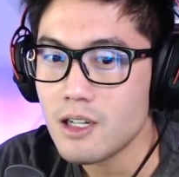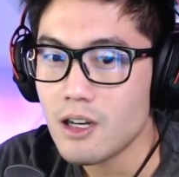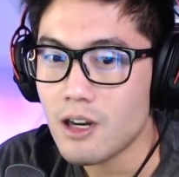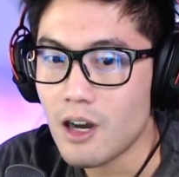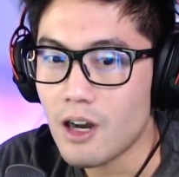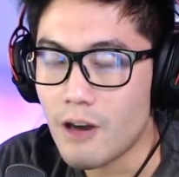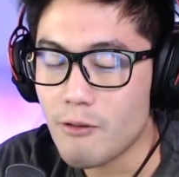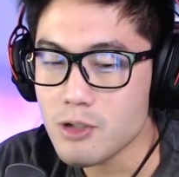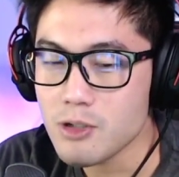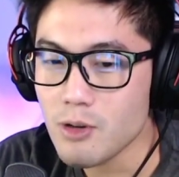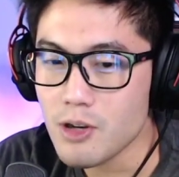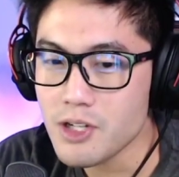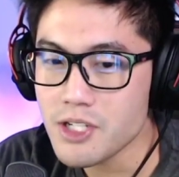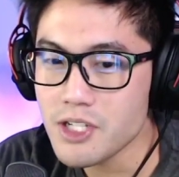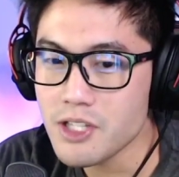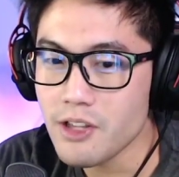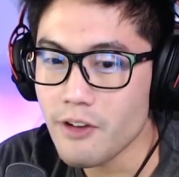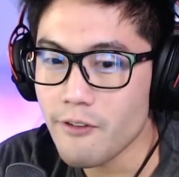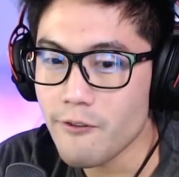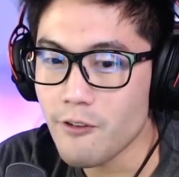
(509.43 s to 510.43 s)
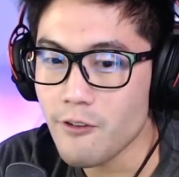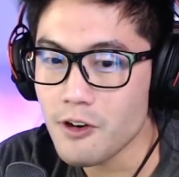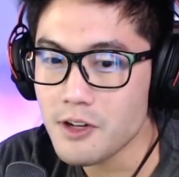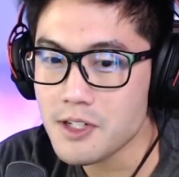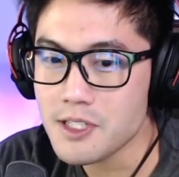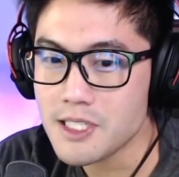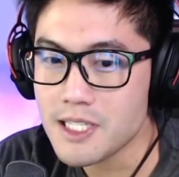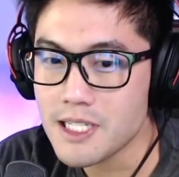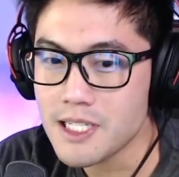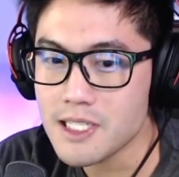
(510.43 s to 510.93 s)
I was watching their
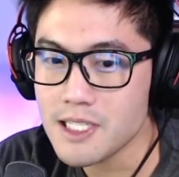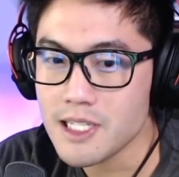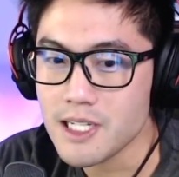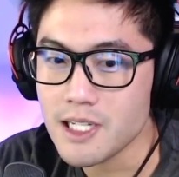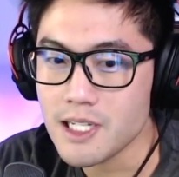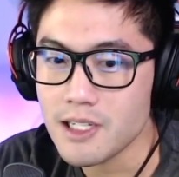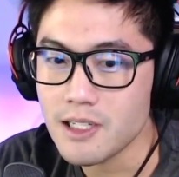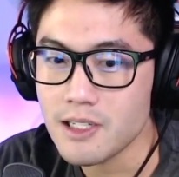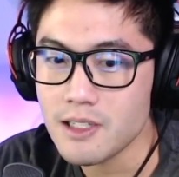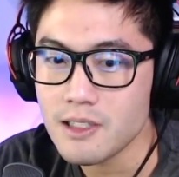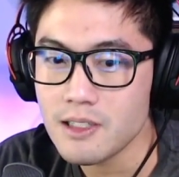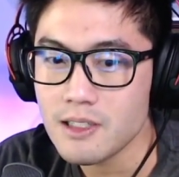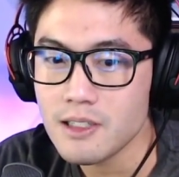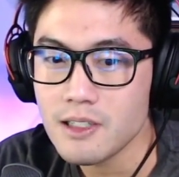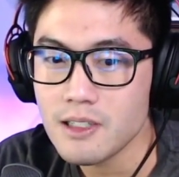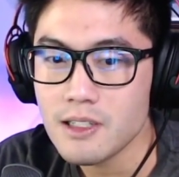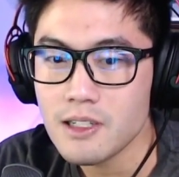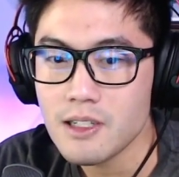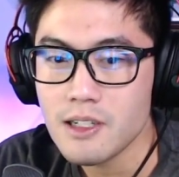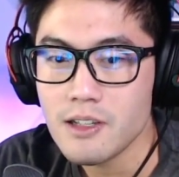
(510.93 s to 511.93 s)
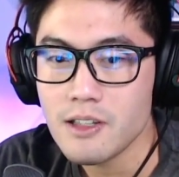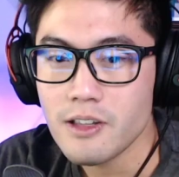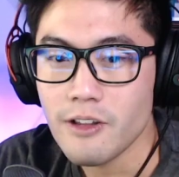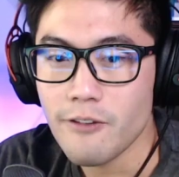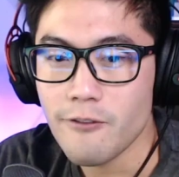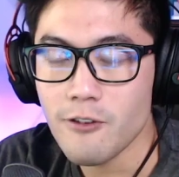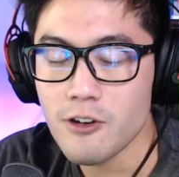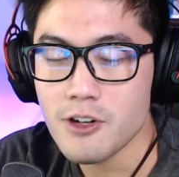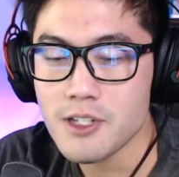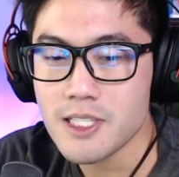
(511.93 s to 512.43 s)
first season, the
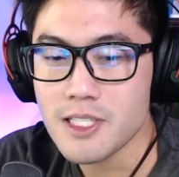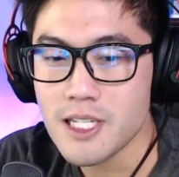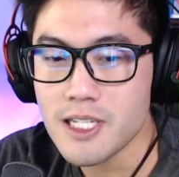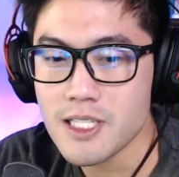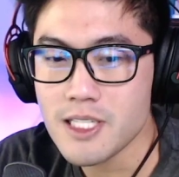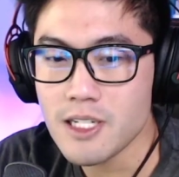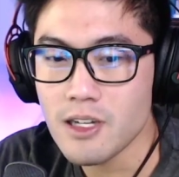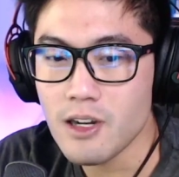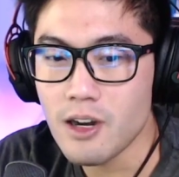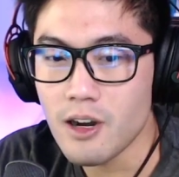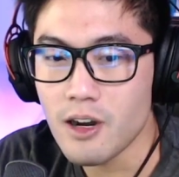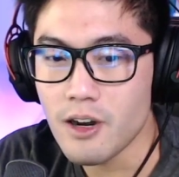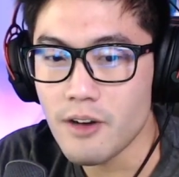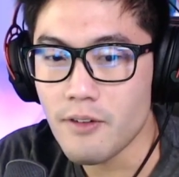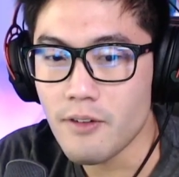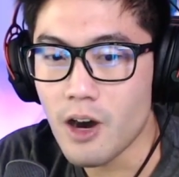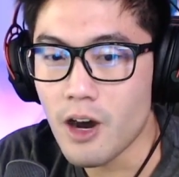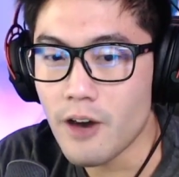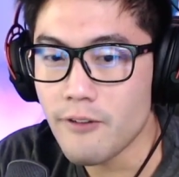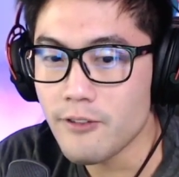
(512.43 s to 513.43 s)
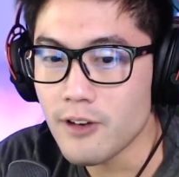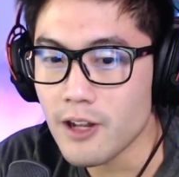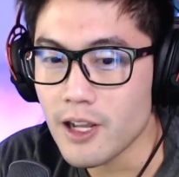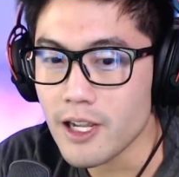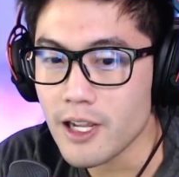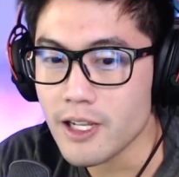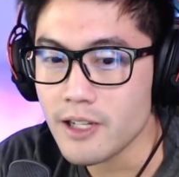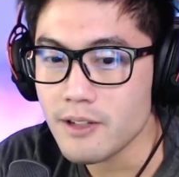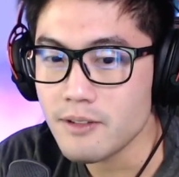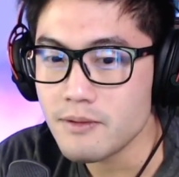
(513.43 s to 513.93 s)
first season of
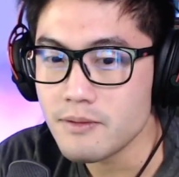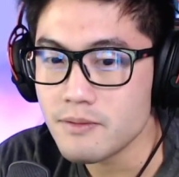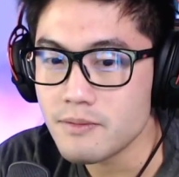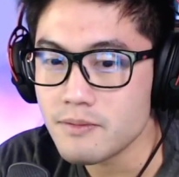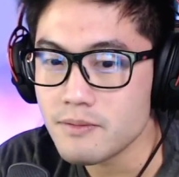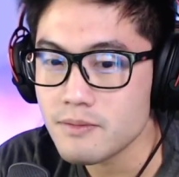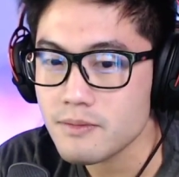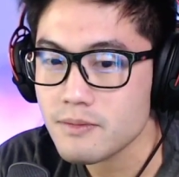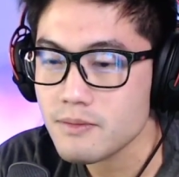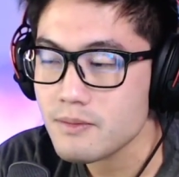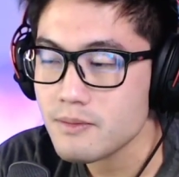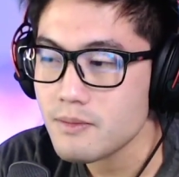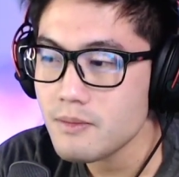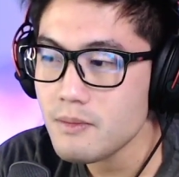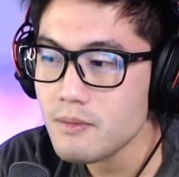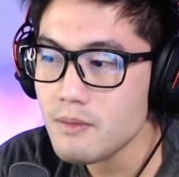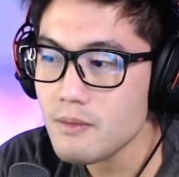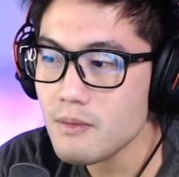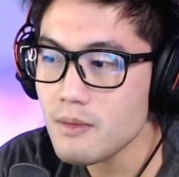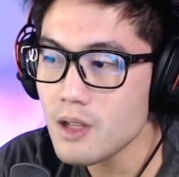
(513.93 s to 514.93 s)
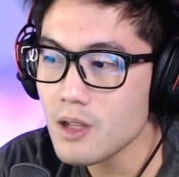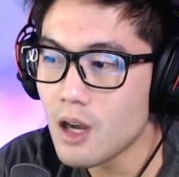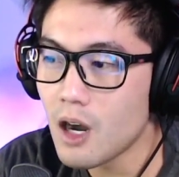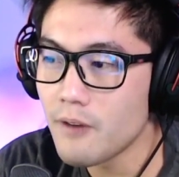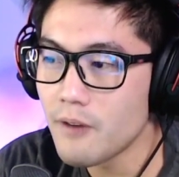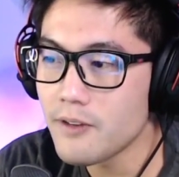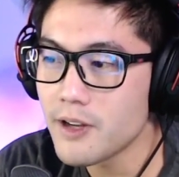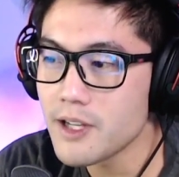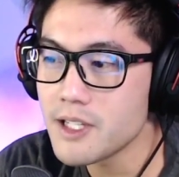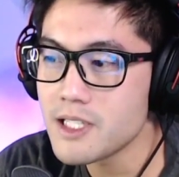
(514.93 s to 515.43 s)
Offline,
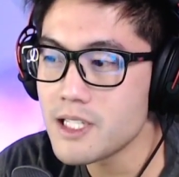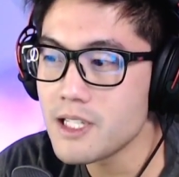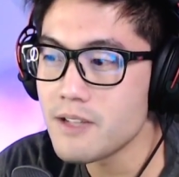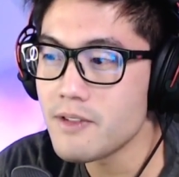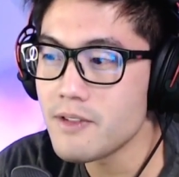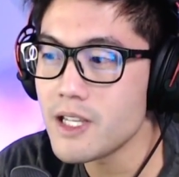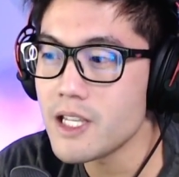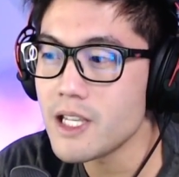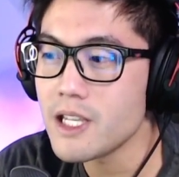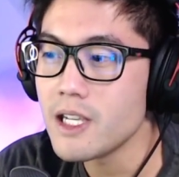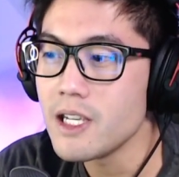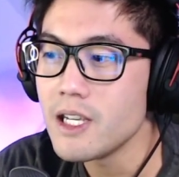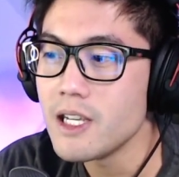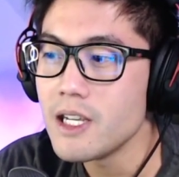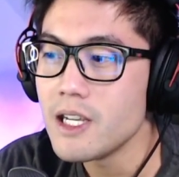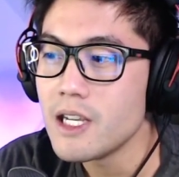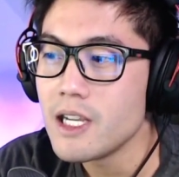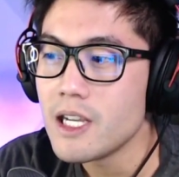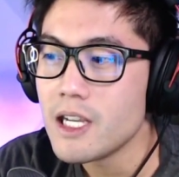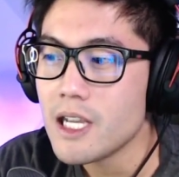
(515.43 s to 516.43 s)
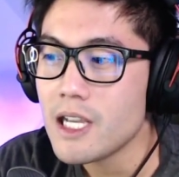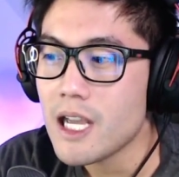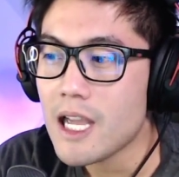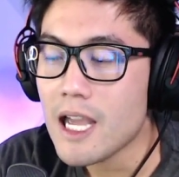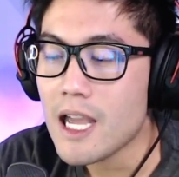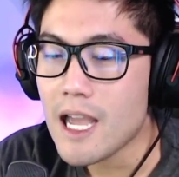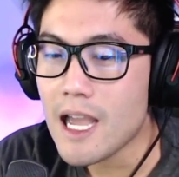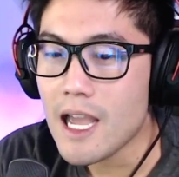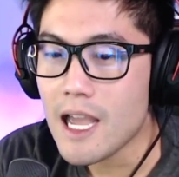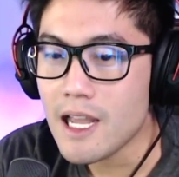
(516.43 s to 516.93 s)
Offline TV,
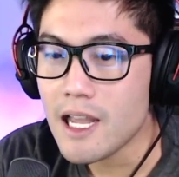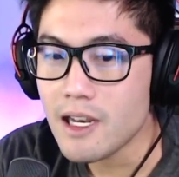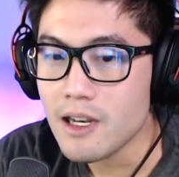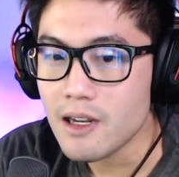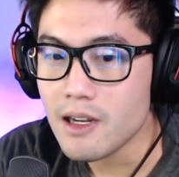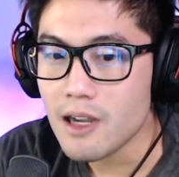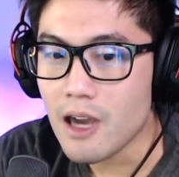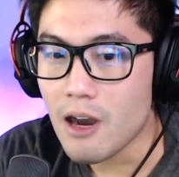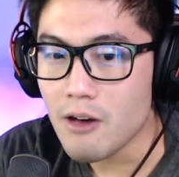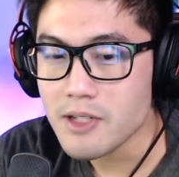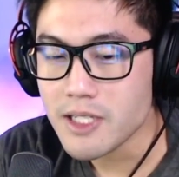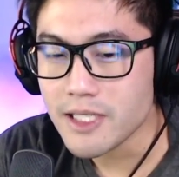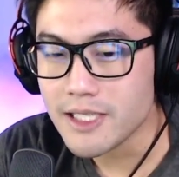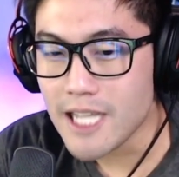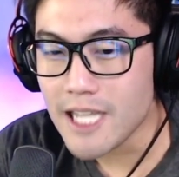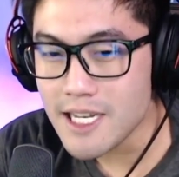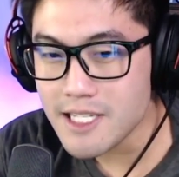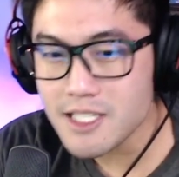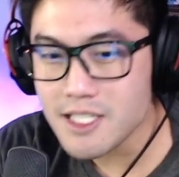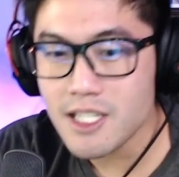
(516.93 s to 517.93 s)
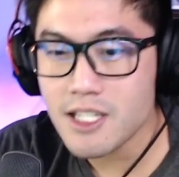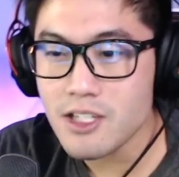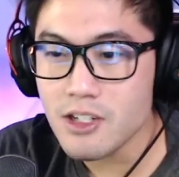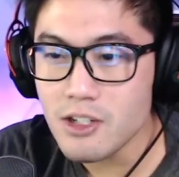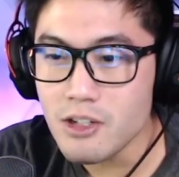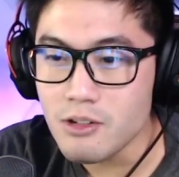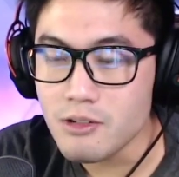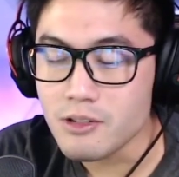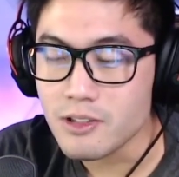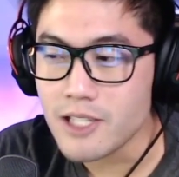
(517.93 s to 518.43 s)
and I was like, "That's the
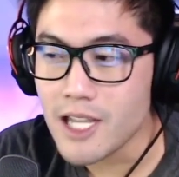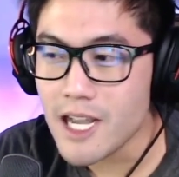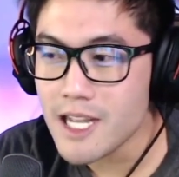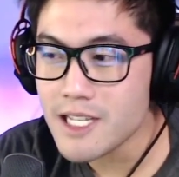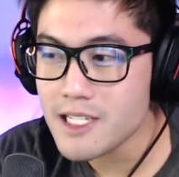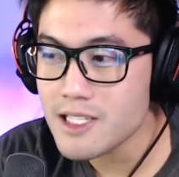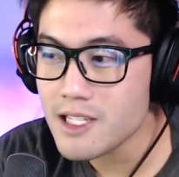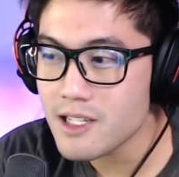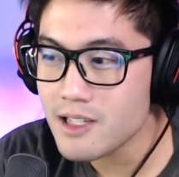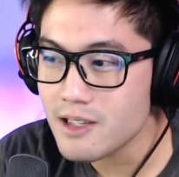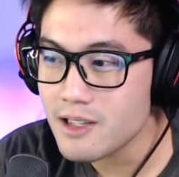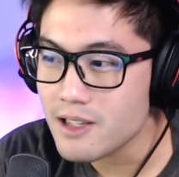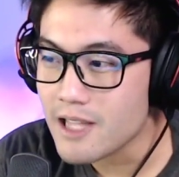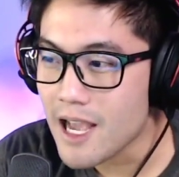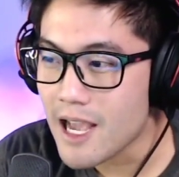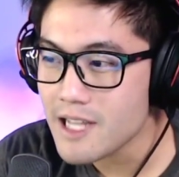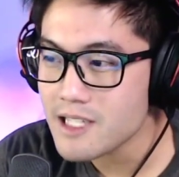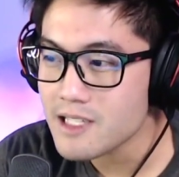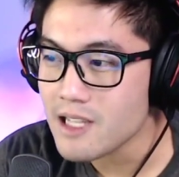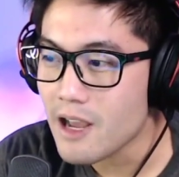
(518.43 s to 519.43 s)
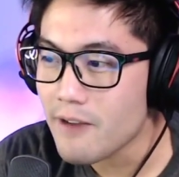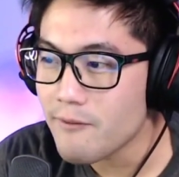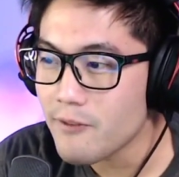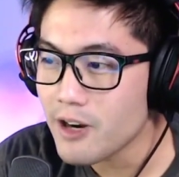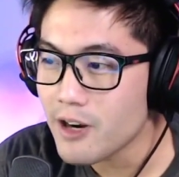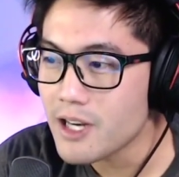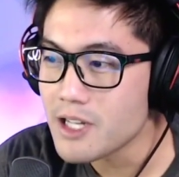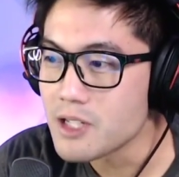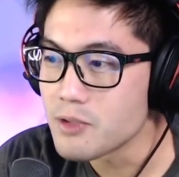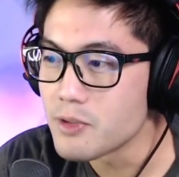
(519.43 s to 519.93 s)
dude. That's the that." I
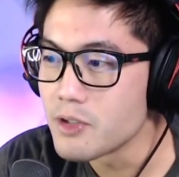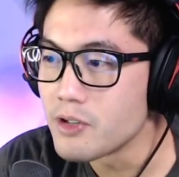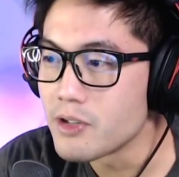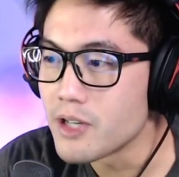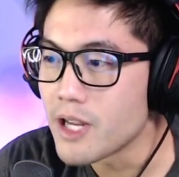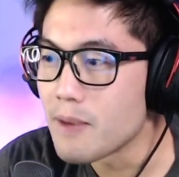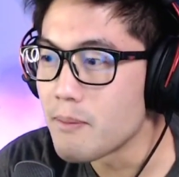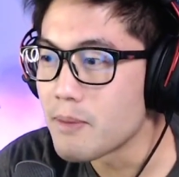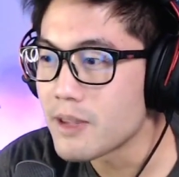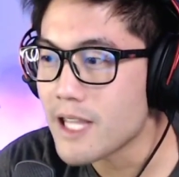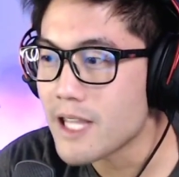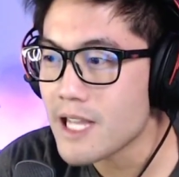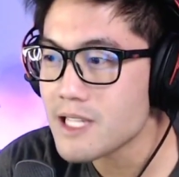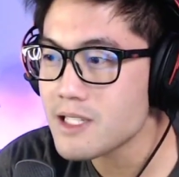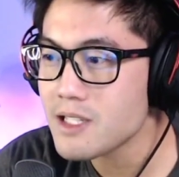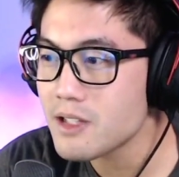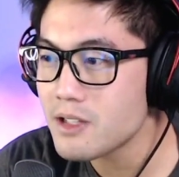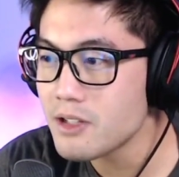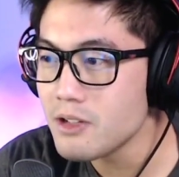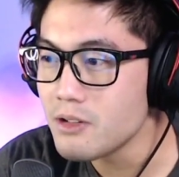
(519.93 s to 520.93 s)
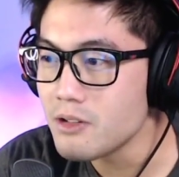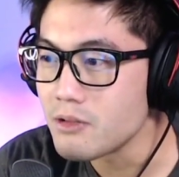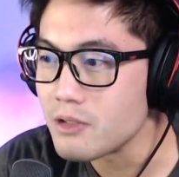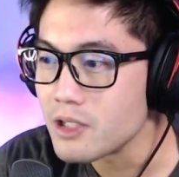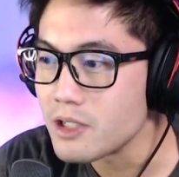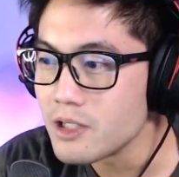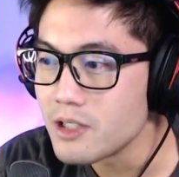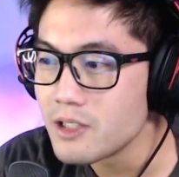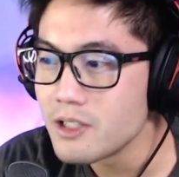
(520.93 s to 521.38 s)
forgot his real name, but that's the dude.